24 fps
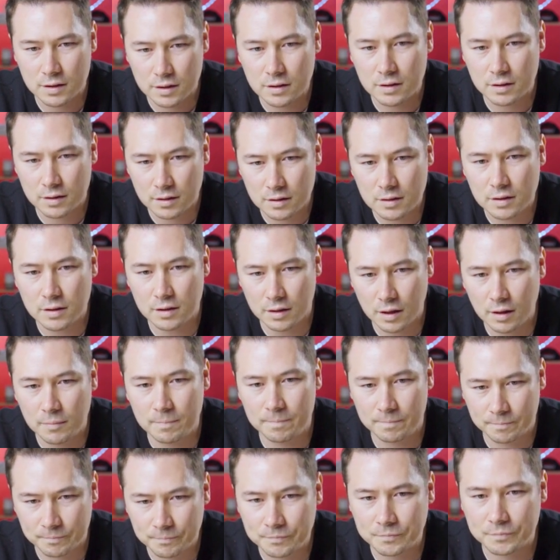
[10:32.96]
Yeah. Yep.
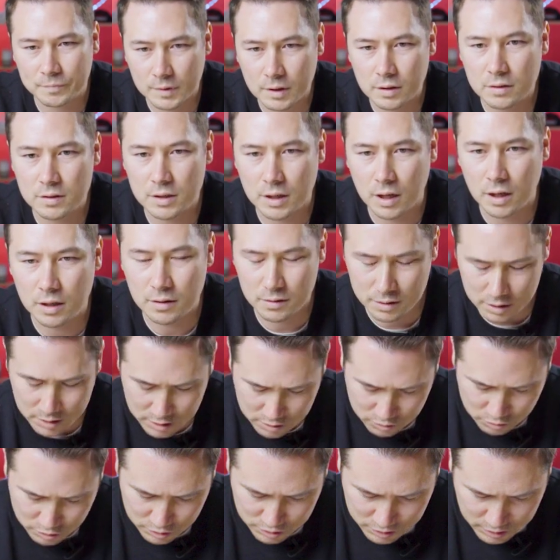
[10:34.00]
Okay.
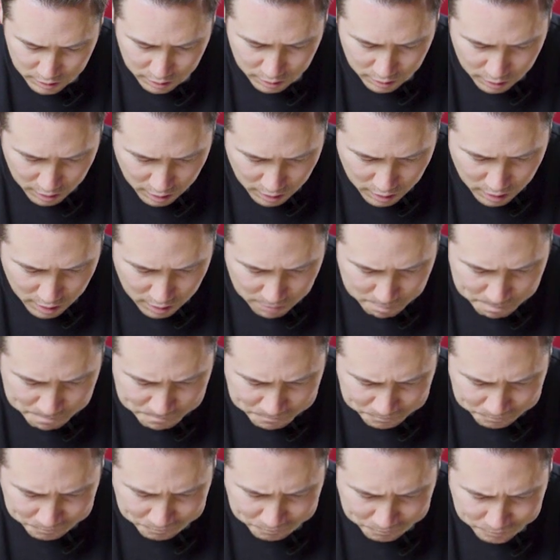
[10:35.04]
Interesting. Um,
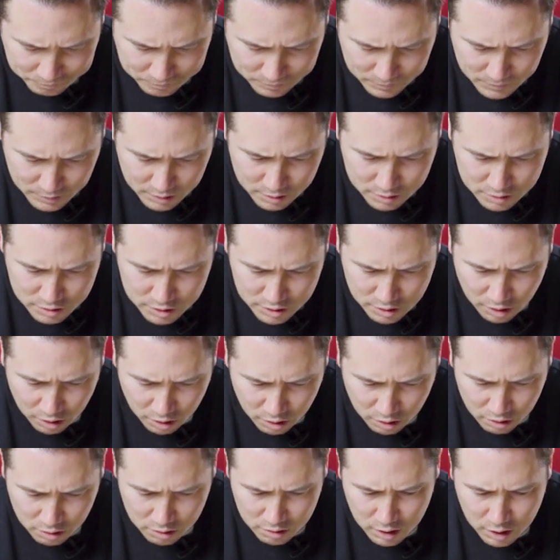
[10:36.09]

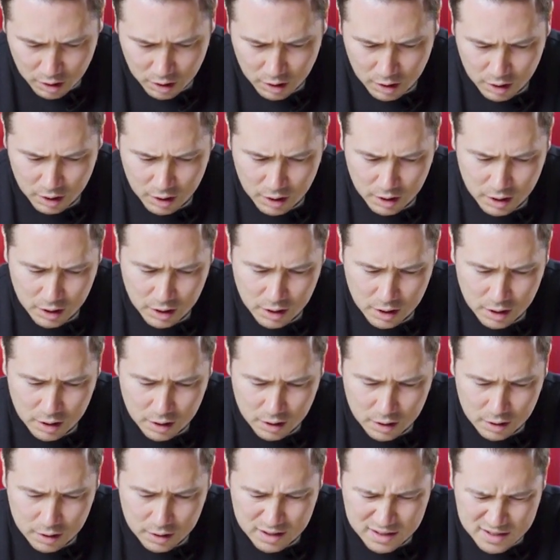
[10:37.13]
so,
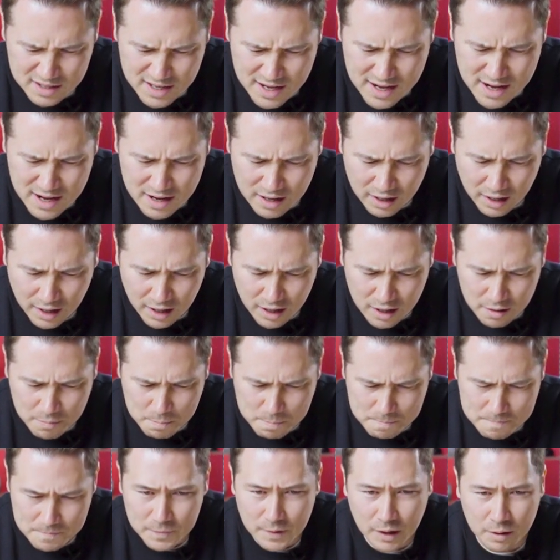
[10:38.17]
yeah,
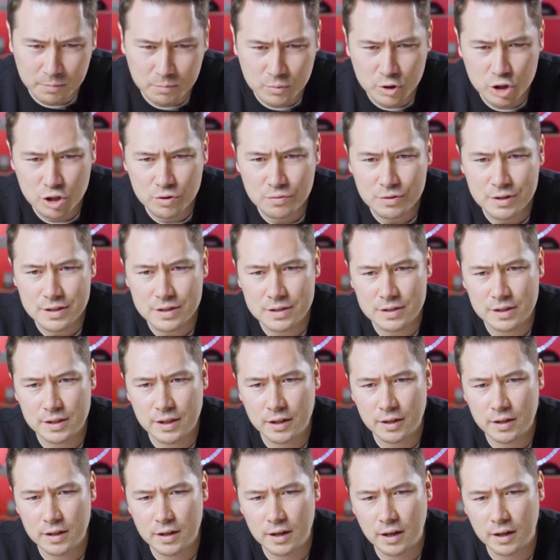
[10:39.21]
um, I'm curious
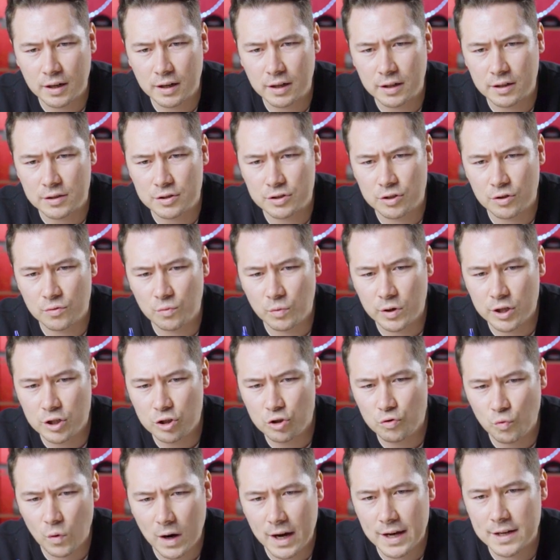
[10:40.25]
then. Uh, so when
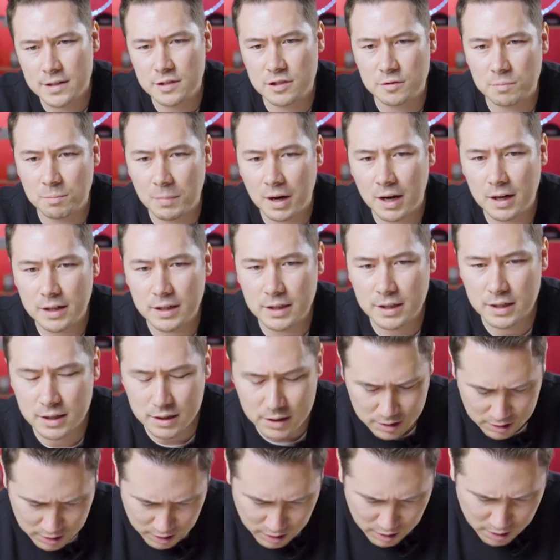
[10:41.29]
you raised
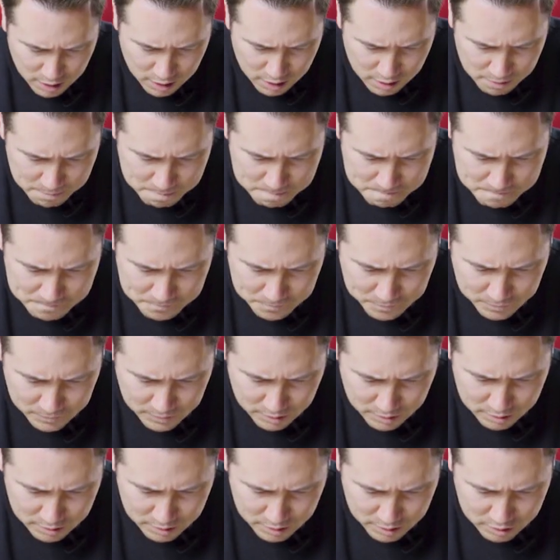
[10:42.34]
money, um,
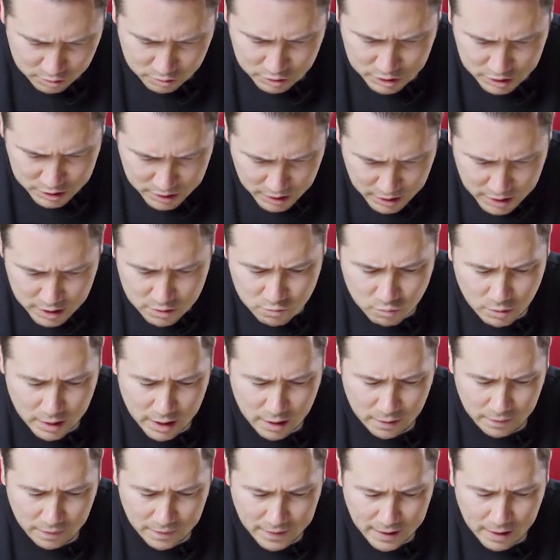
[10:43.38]
your seed
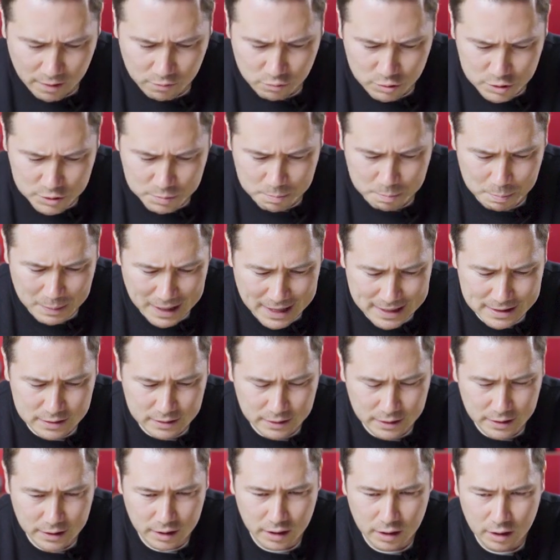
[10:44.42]
round, that was
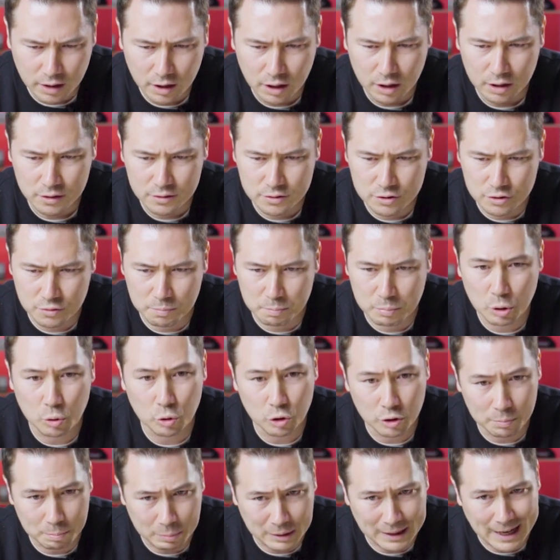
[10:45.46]
mainly to
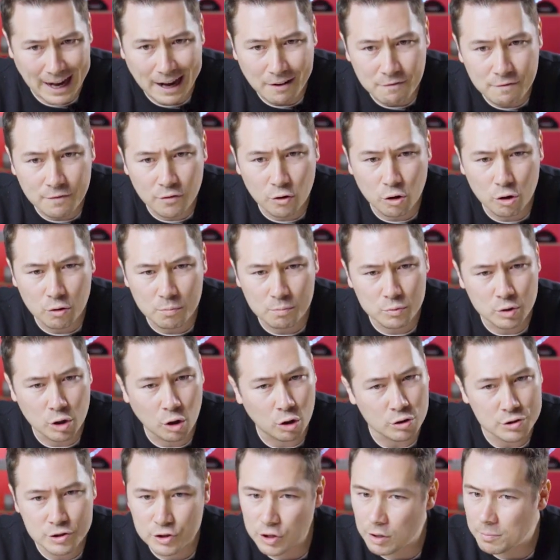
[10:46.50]
build the platform,
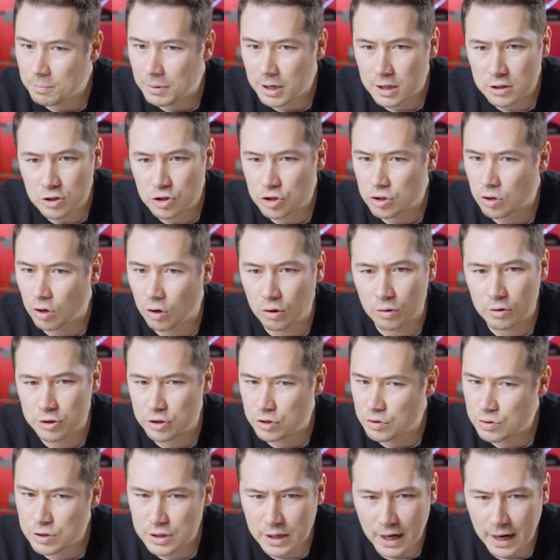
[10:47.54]
not so much on
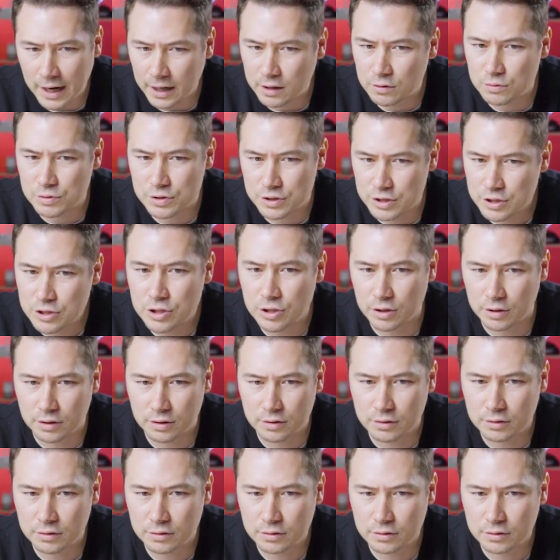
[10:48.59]
user acquisition.